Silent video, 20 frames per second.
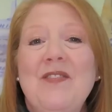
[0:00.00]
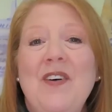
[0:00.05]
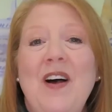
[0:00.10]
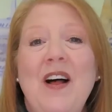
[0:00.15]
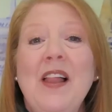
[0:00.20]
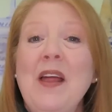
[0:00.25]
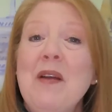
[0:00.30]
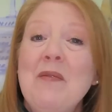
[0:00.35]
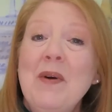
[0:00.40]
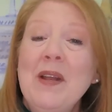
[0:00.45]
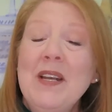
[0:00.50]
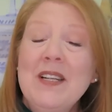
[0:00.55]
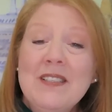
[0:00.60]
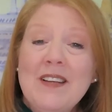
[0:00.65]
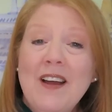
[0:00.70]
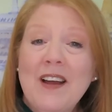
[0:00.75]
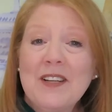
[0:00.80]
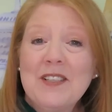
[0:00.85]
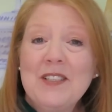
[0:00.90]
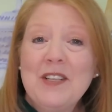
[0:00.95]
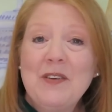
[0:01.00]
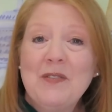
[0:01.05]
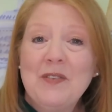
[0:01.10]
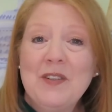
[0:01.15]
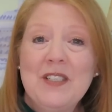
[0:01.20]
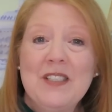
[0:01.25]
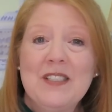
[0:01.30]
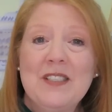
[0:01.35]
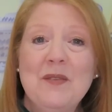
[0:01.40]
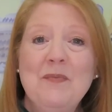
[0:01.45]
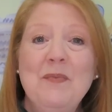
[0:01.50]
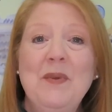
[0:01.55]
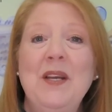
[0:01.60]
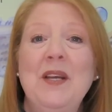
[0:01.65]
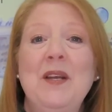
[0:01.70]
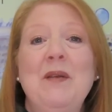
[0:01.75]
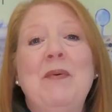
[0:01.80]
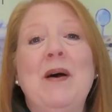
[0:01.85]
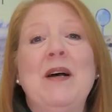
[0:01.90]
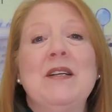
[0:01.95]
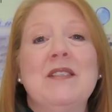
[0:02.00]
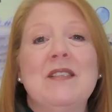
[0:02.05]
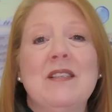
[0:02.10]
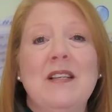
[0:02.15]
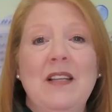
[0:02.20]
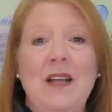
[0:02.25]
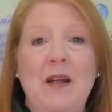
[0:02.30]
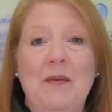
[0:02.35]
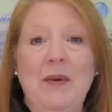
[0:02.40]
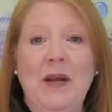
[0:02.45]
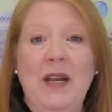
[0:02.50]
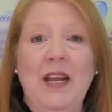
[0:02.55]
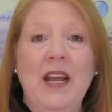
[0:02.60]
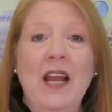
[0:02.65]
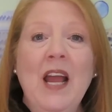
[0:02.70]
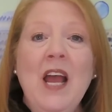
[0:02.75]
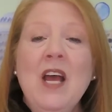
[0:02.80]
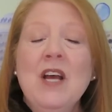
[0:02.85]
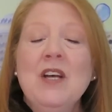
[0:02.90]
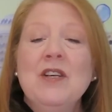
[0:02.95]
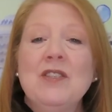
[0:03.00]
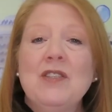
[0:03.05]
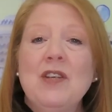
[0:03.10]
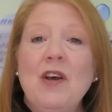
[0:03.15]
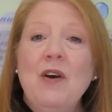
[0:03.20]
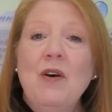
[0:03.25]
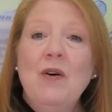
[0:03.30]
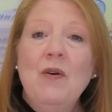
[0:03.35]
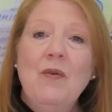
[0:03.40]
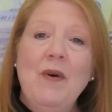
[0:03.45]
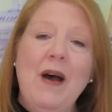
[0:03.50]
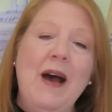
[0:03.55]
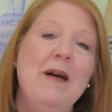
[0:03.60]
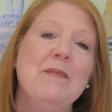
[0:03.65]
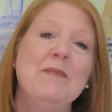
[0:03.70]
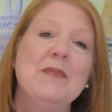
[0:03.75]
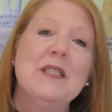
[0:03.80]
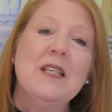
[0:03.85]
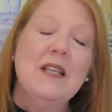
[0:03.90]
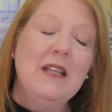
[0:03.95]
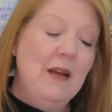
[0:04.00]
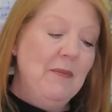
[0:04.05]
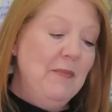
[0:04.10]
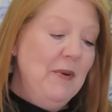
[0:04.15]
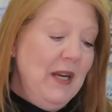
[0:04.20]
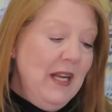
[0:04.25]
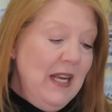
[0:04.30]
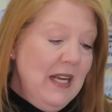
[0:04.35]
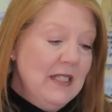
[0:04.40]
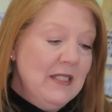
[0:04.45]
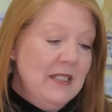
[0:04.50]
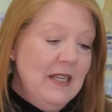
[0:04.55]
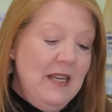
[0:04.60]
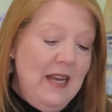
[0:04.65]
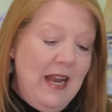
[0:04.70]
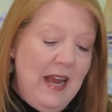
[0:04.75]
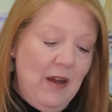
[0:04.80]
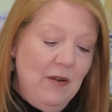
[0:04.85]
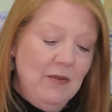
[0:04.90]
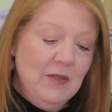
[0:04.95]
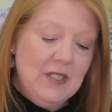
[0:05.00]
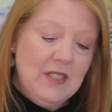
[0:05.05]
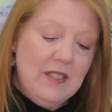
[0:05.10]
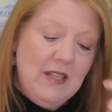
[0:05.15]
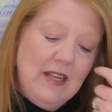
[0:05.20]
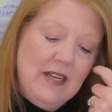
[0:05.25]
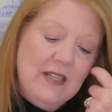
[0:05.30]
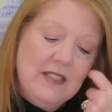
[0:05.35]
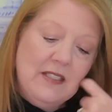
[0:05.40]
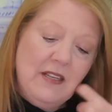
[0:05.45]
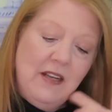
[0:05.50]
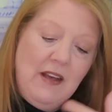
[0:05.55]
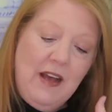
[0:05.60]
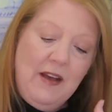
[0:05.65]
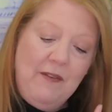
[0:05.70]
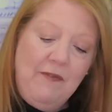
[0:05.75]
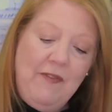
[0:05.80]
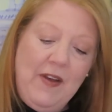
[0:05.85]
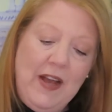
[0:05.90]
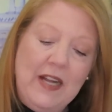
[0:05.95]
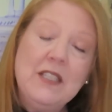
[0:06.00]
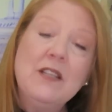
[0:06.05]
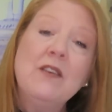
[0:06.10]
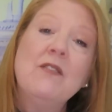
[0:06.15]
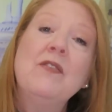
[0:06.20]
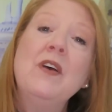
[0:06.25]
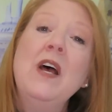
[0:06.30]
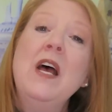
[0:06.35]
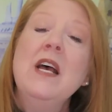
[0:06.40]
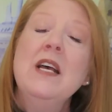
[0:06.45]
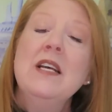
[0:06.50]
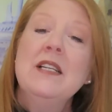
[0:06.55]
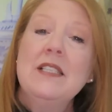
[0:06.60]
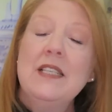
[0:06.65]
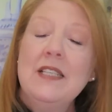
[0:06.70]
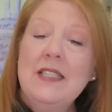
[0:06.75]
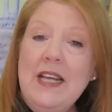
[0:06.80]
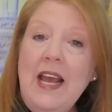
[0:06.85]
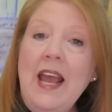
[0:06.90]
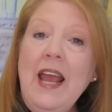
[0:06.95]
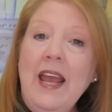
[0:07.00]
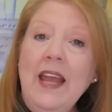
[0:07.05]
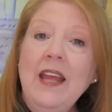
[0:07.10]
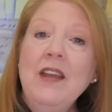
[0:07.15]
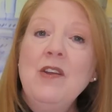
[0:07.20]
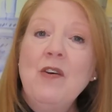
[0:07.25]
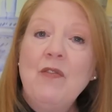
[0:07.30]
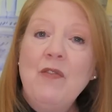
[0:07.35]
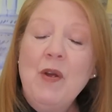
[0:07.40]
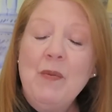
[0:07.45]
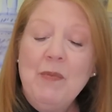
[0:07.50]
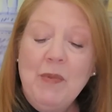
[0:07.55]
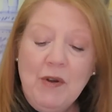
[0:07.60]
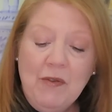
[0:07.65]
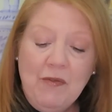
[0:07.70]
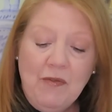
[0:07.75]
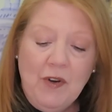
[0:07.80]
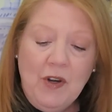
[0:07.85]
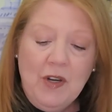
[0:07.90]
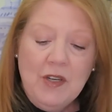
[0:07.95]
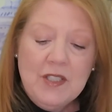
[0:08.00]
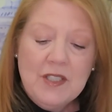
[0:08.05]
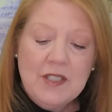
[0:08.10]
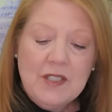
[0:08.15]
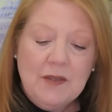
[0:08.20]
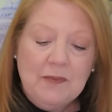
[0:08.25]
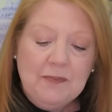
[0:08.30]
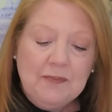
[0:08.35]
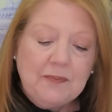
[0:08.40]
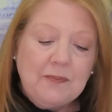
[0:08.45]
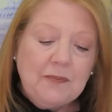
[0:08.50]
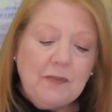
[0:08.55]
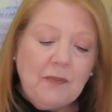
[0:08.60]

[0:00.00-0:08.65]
of all, I want to talk to you for just a minute about Celebrity. So Celebrity has announced that is effective today, November 1st,